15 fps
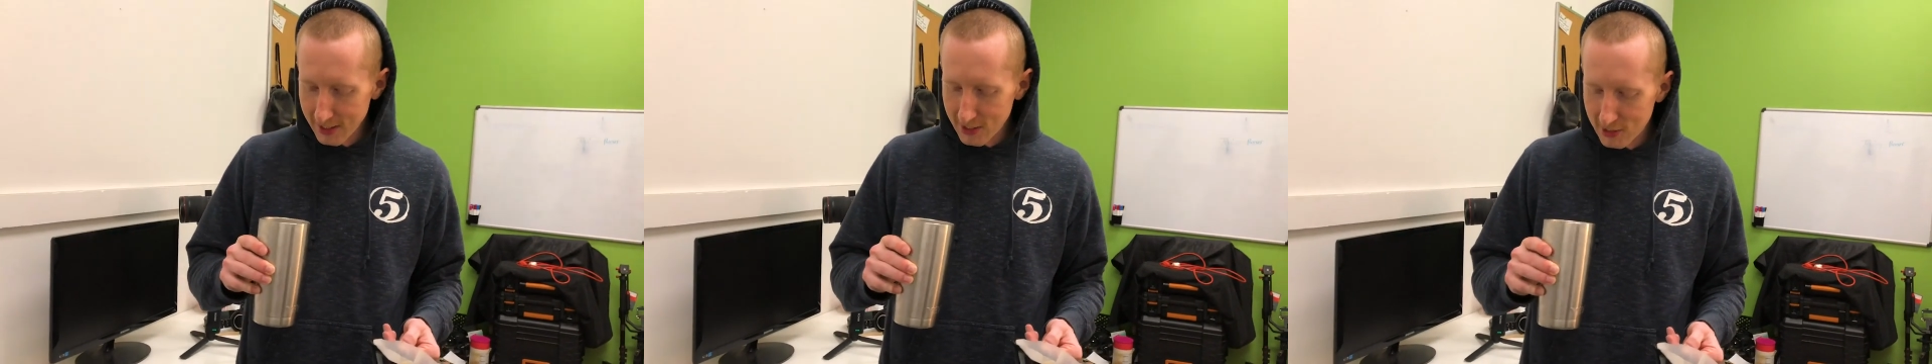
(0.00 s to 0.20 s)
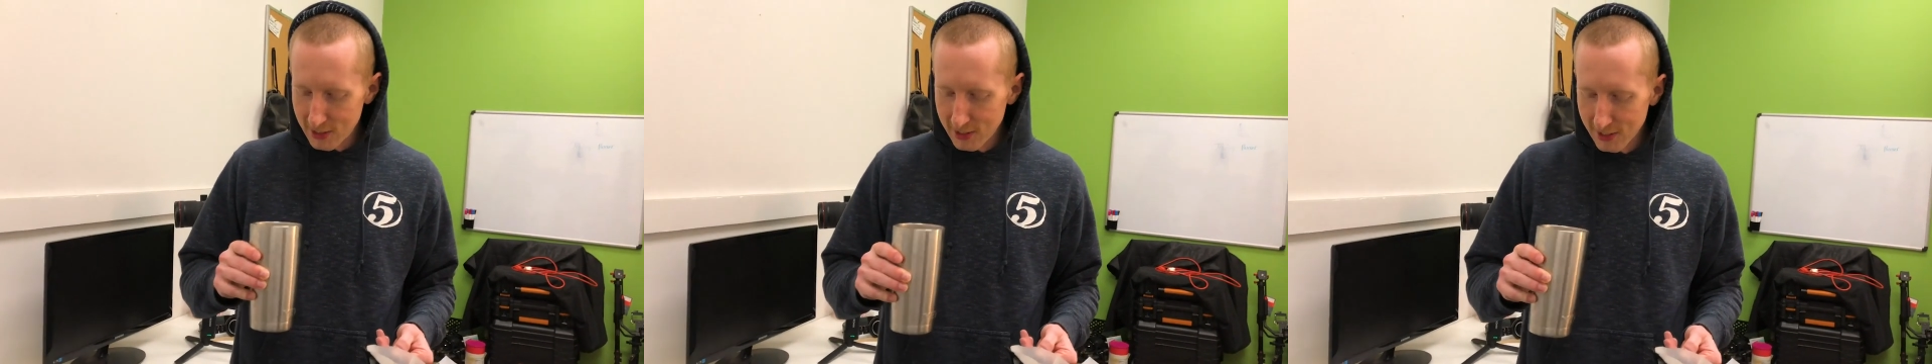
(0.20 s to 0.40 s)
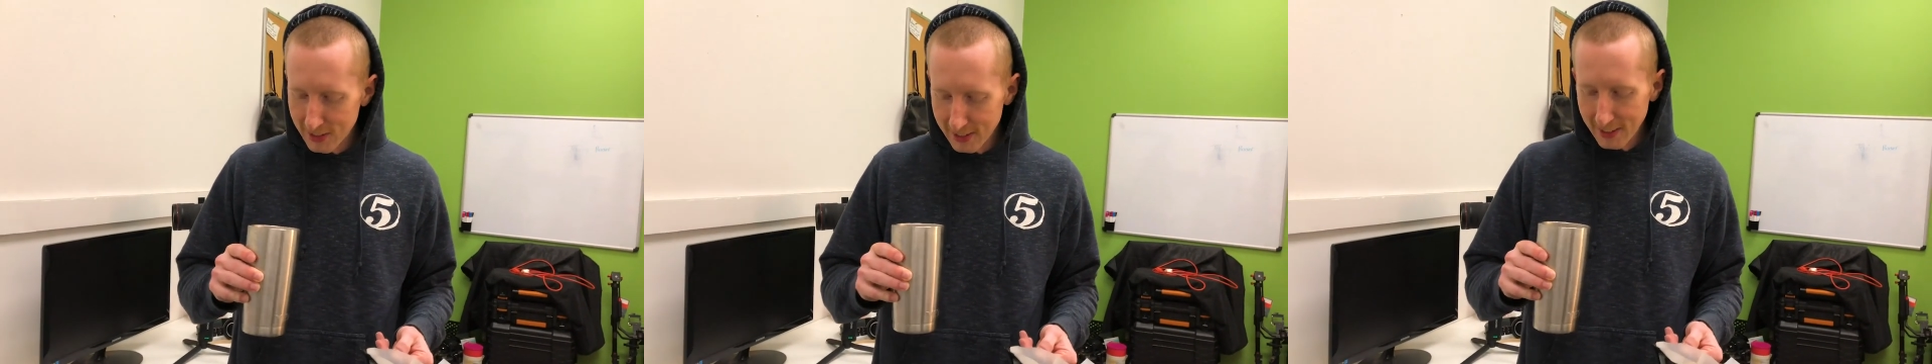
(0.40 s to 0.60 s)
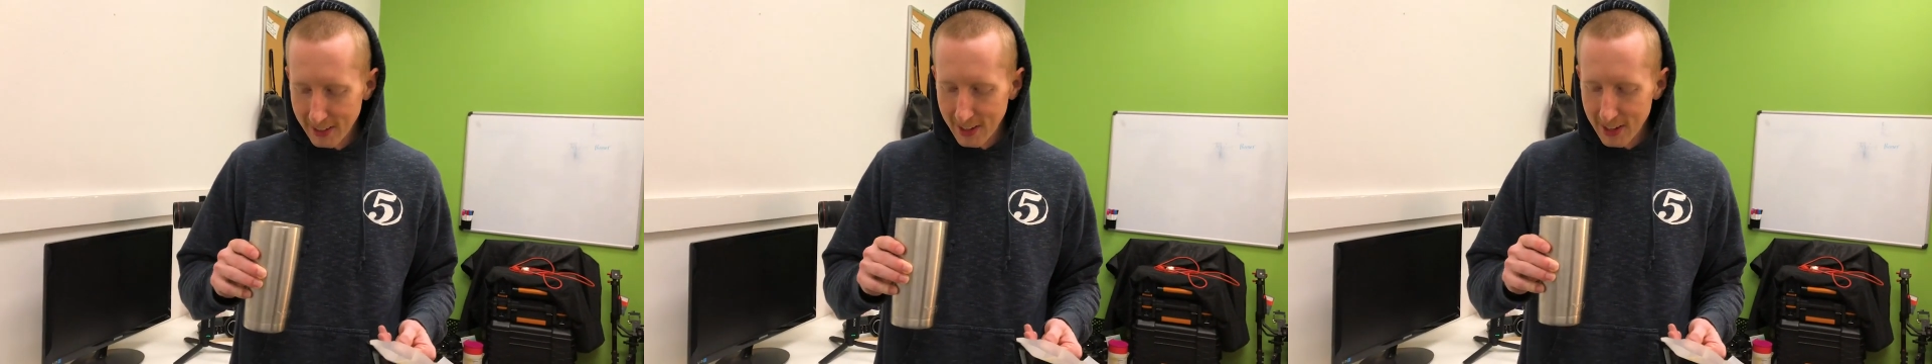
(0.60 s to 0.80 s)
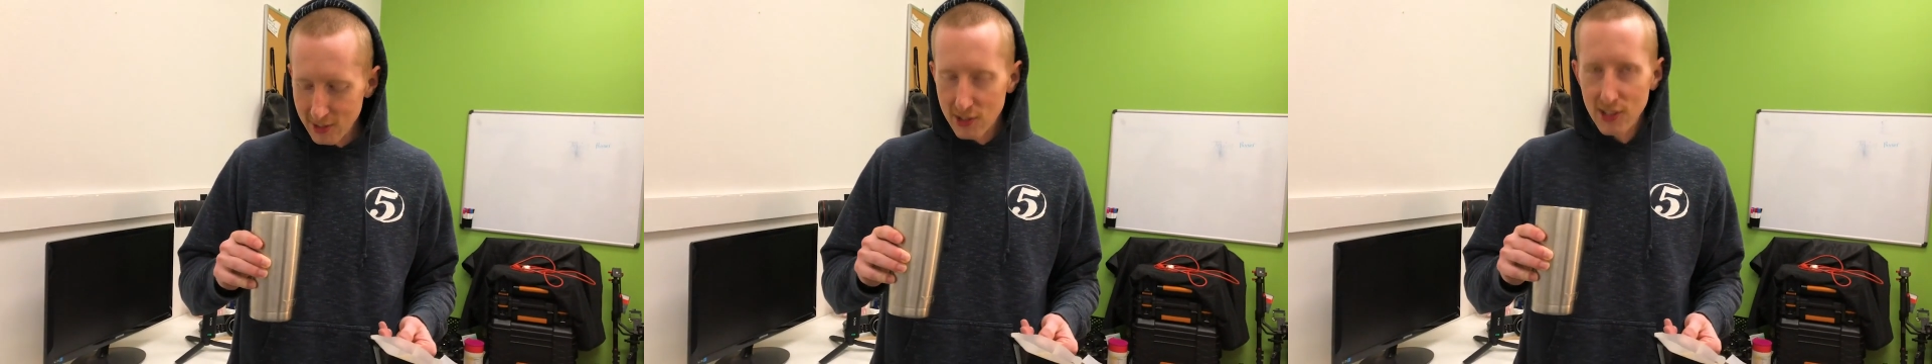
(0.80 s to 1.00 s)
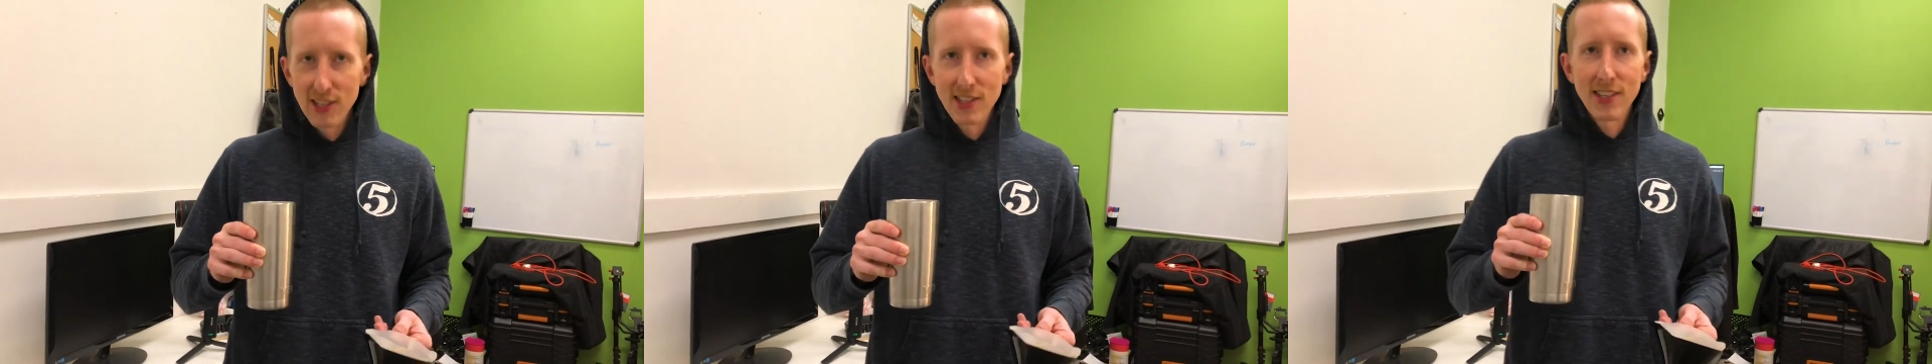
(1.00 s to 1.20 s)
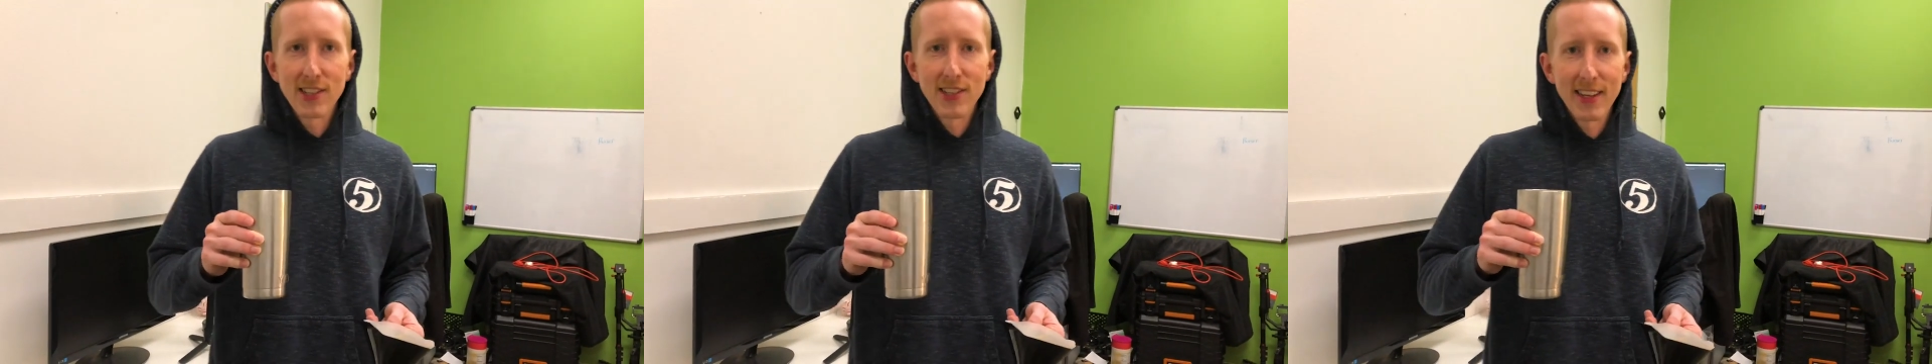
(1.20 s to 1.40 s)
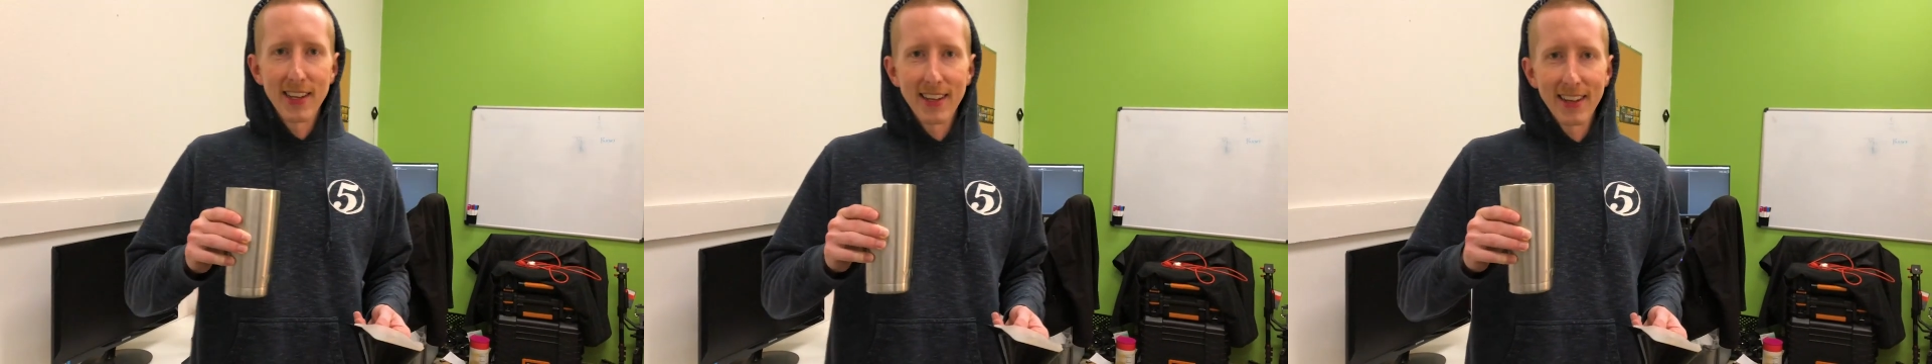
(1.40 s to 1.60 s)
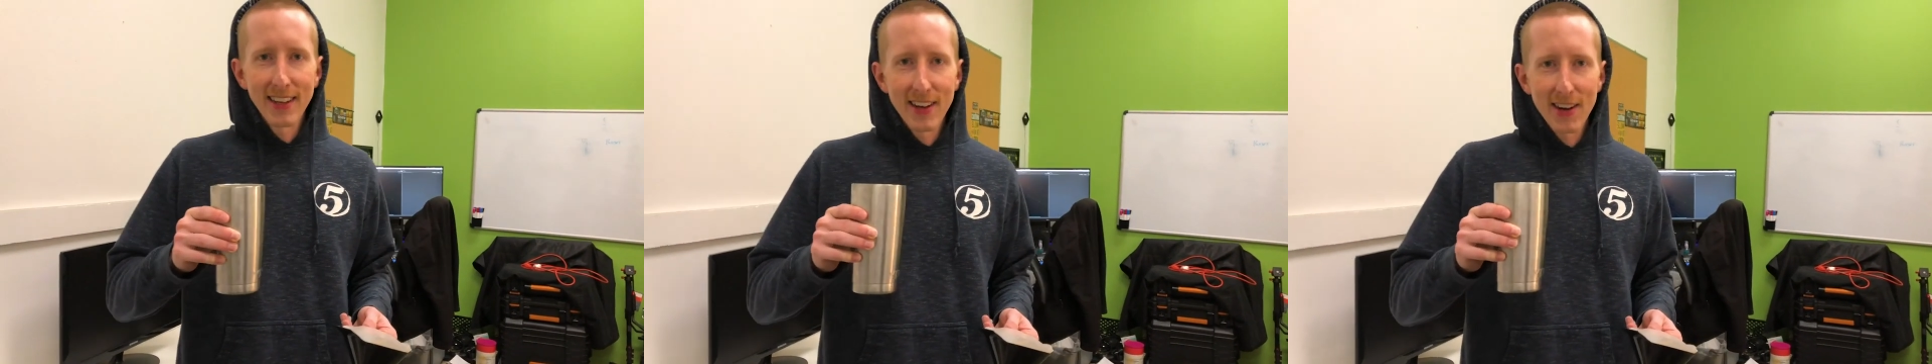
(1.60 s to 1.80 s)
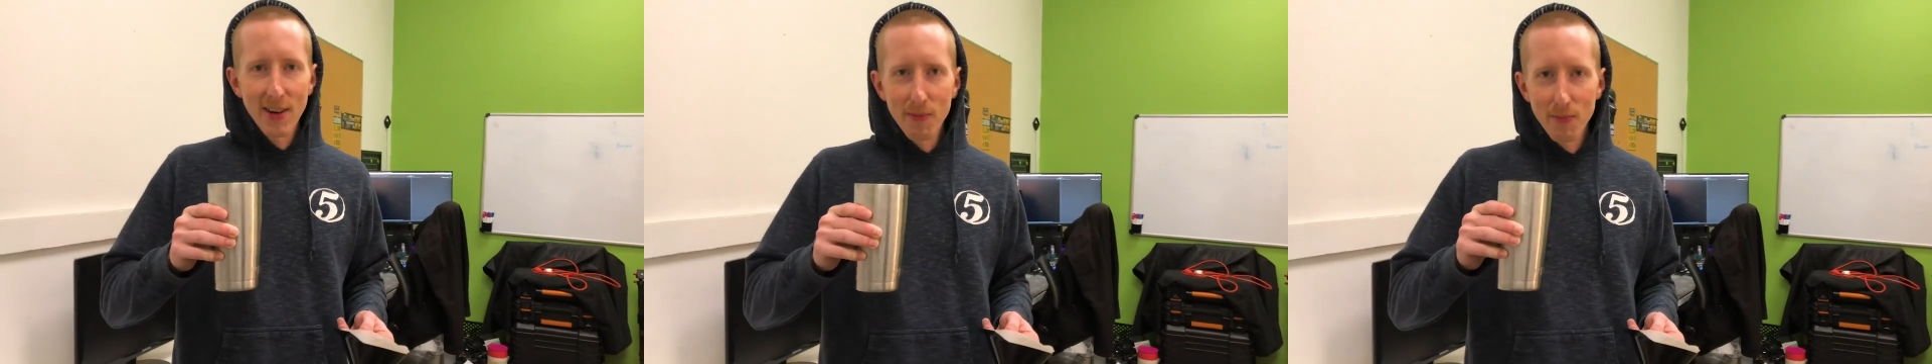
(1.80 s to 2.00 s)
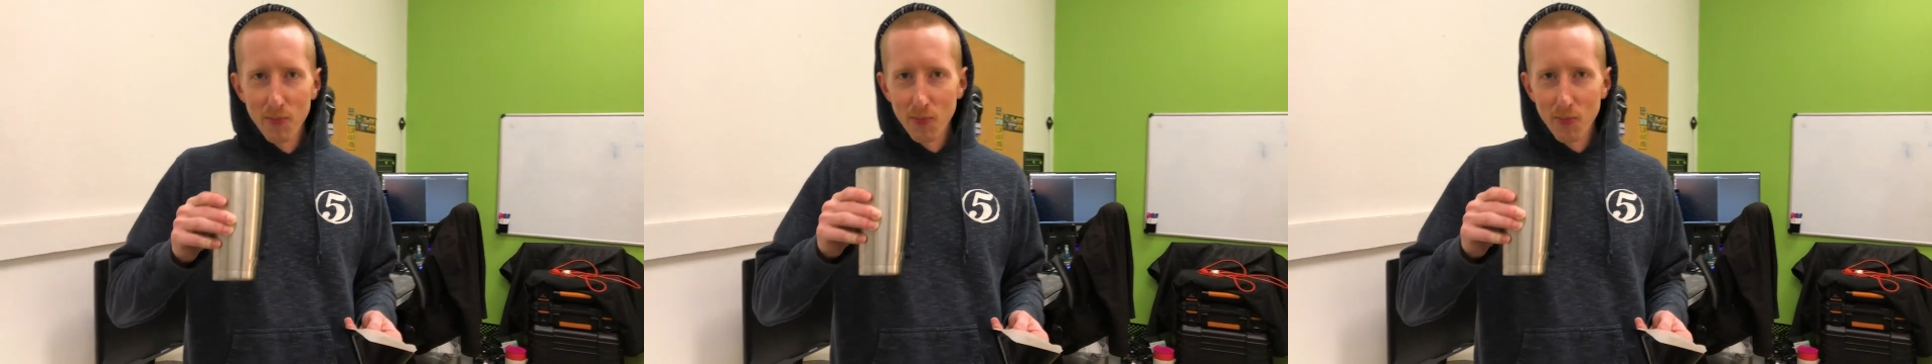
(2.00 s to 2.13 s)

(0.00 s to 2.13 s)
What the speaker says: Has a nice consistency here.